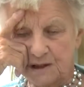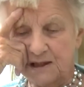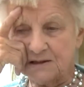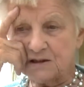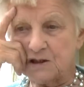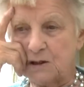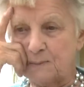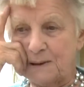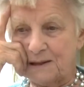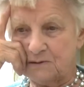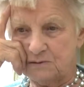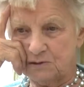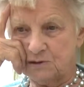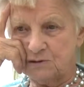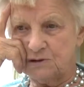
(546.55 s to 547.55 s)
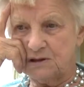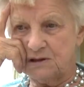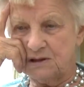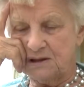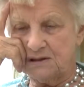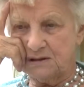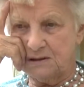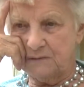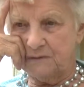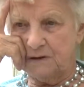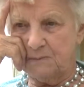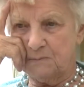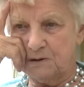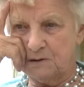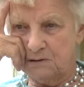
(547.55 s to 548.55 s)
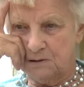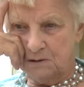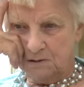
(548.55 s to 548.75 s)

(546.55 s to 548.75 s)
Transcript: I had to go back on duty that evening, but